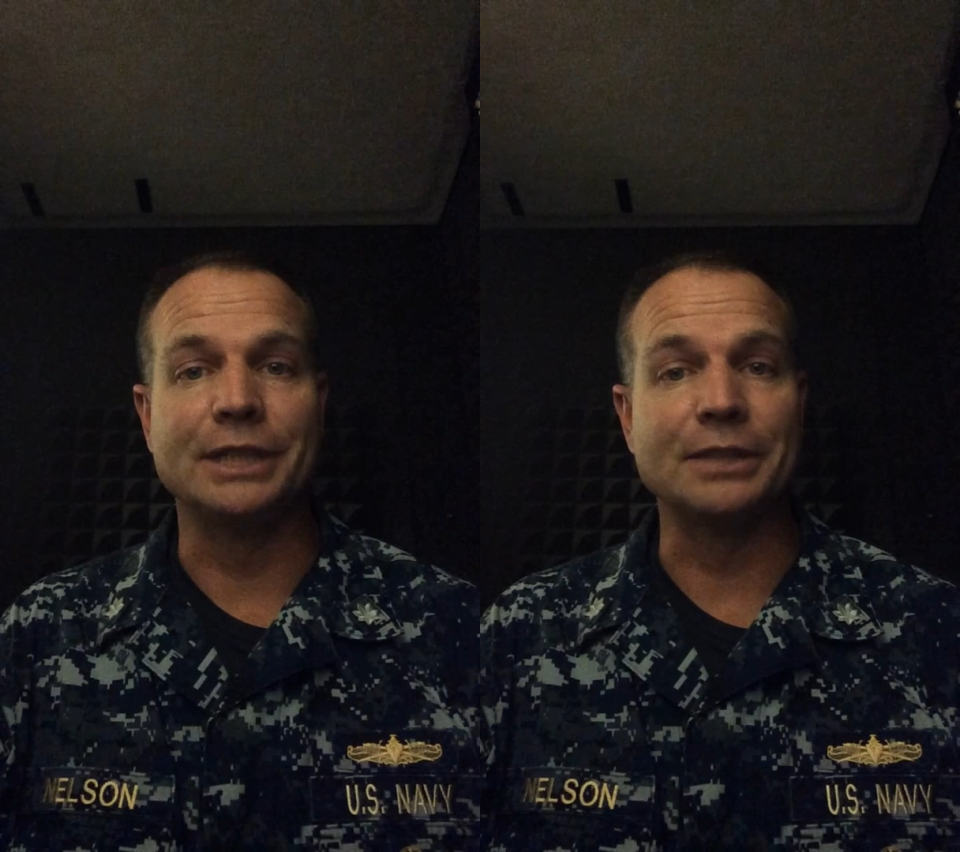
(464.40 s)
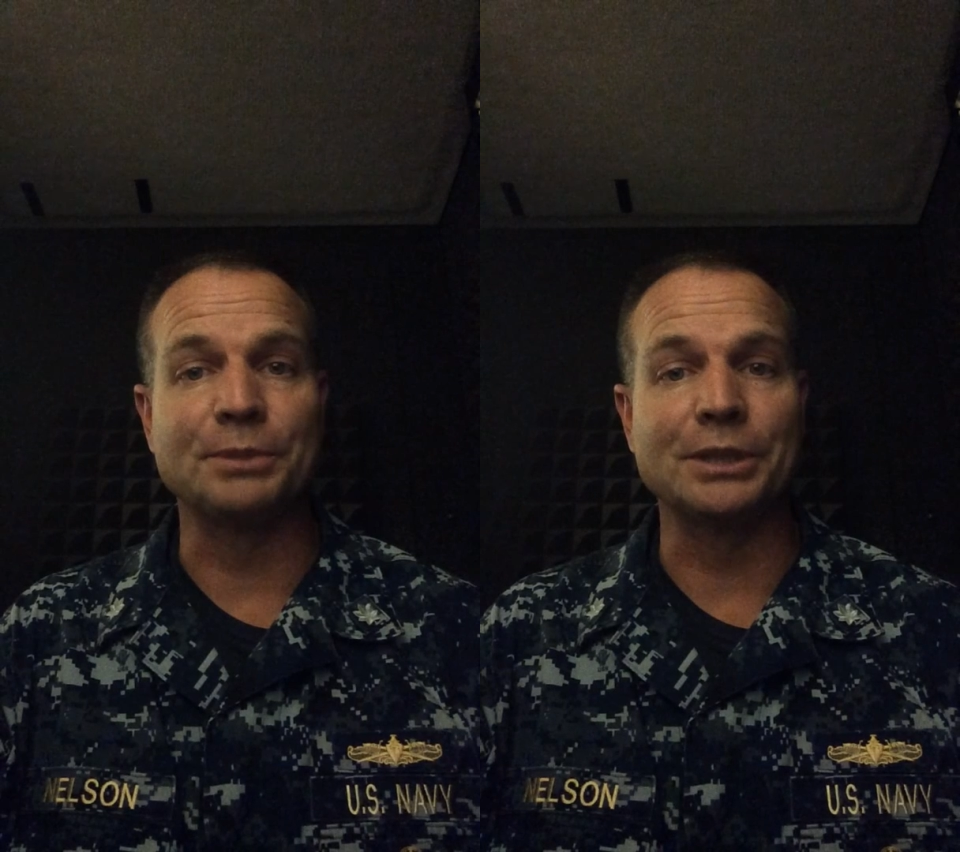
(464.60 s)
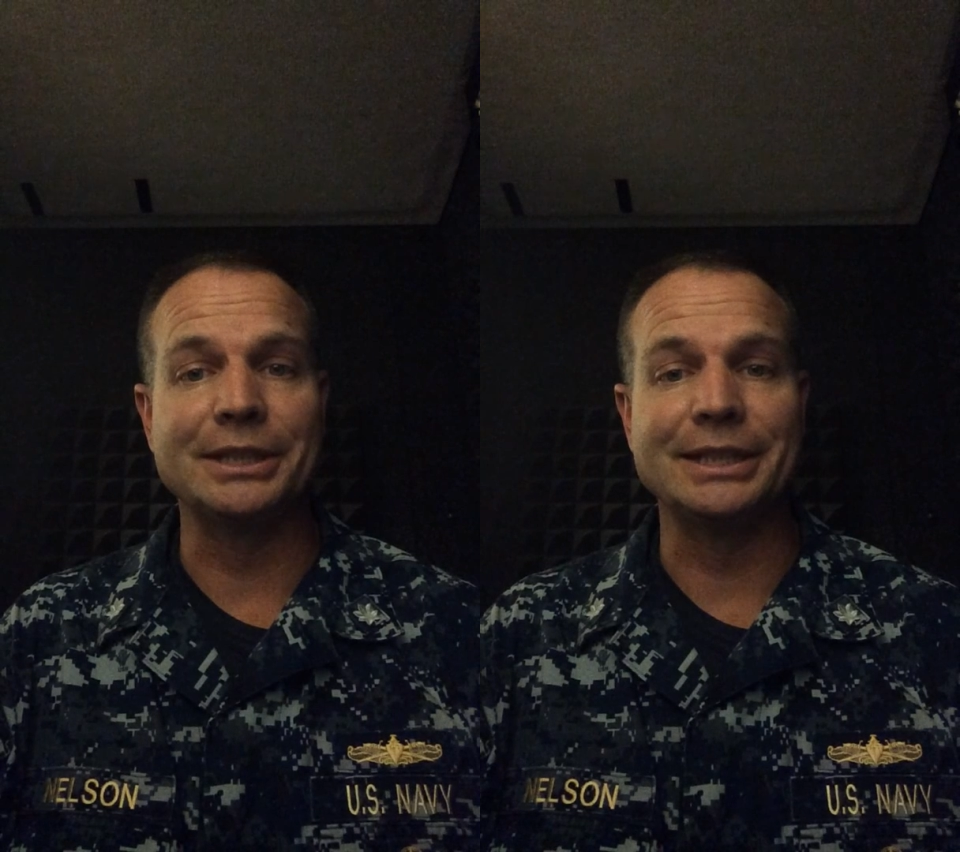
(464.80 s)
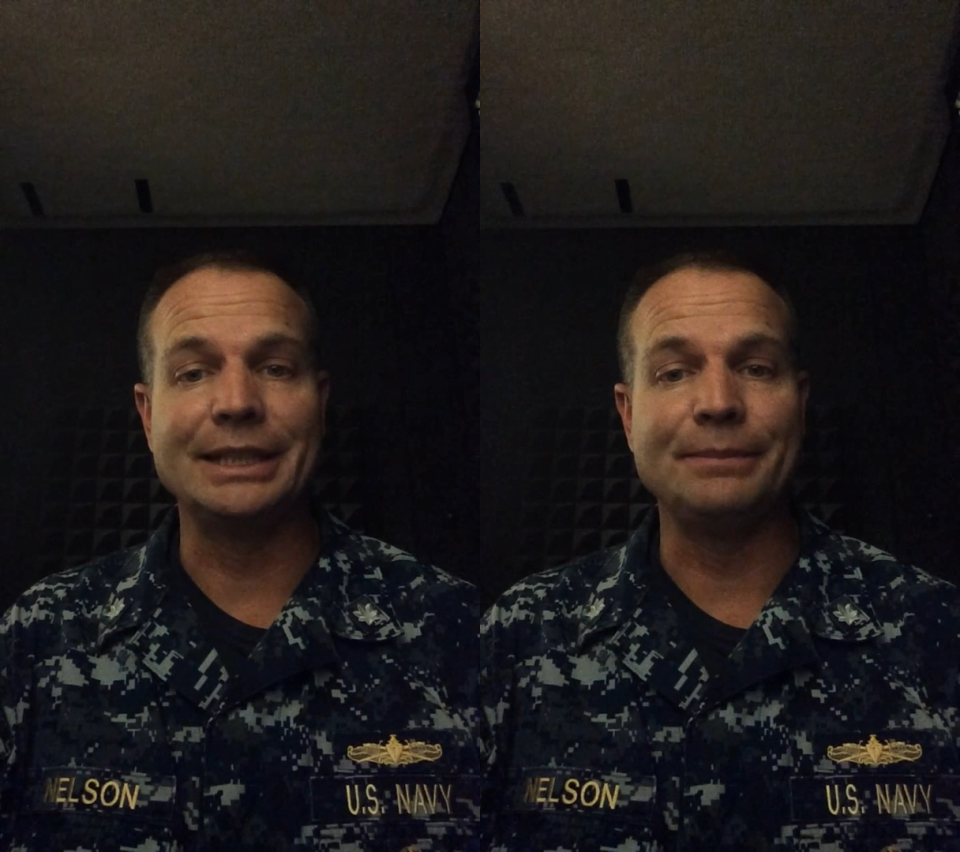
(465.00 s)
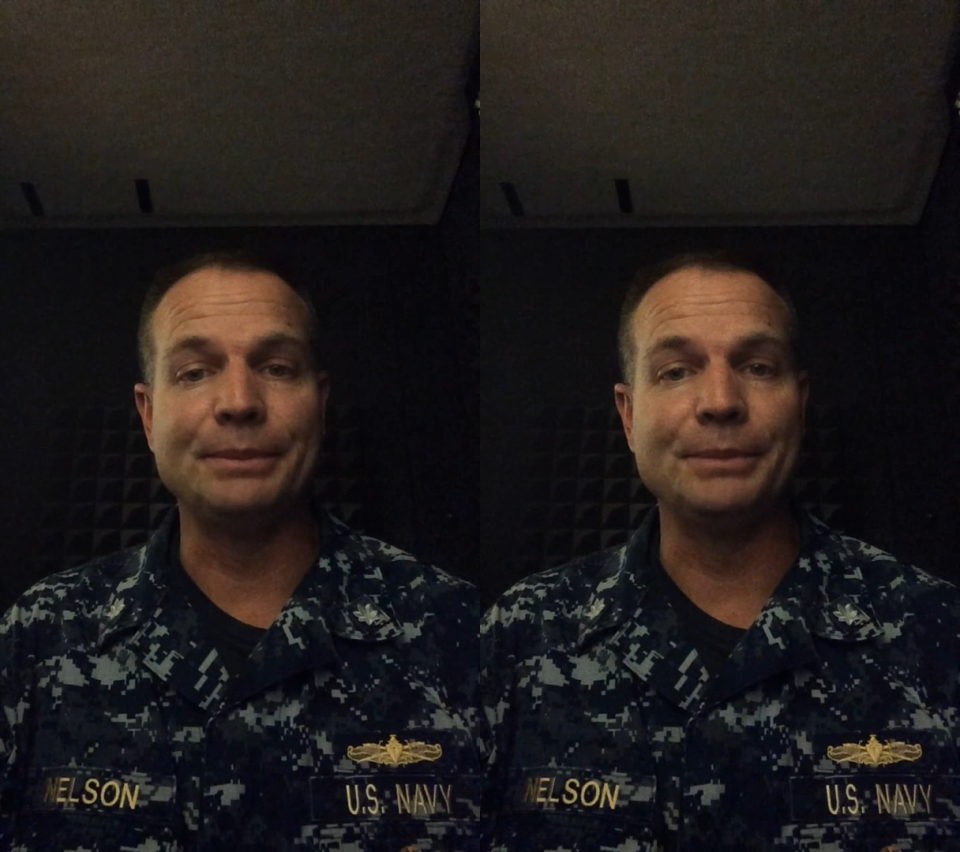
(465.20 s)
desperately to
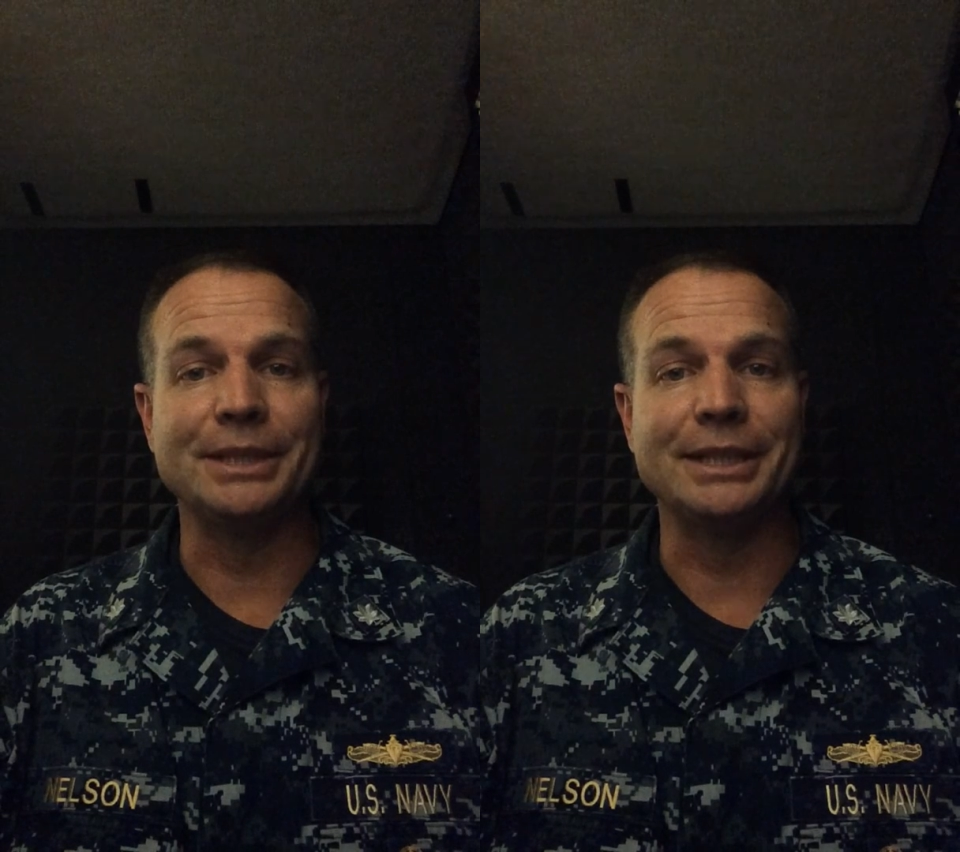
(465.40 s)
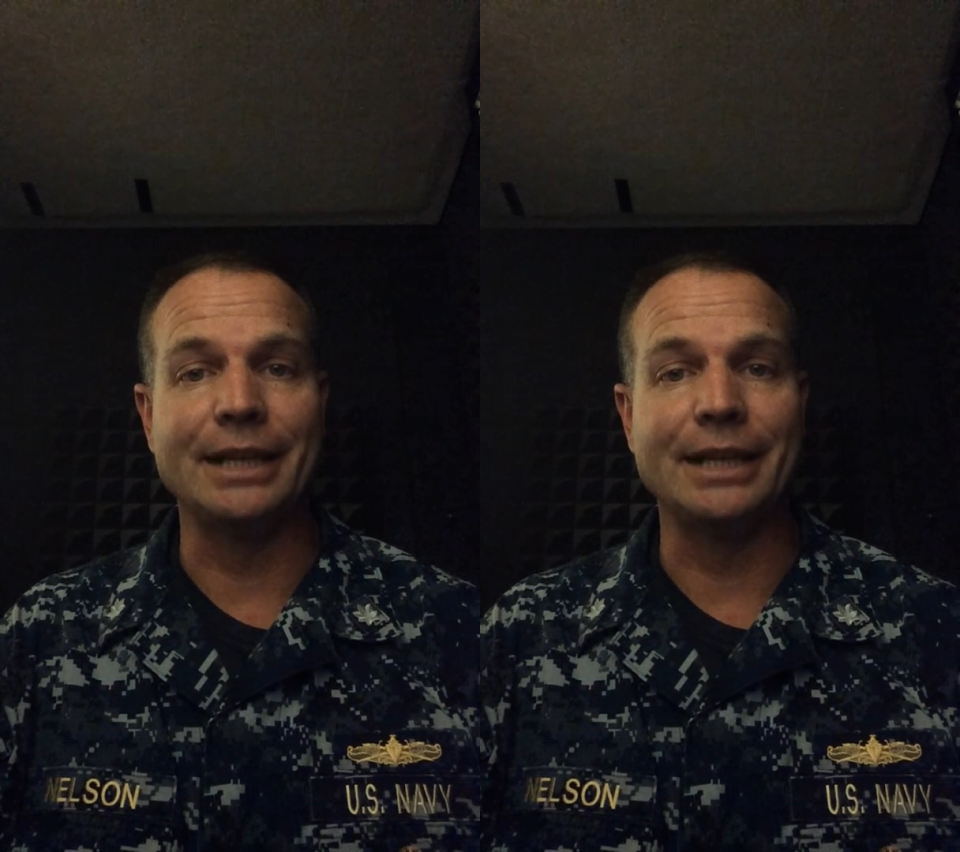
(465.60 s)
keep him in the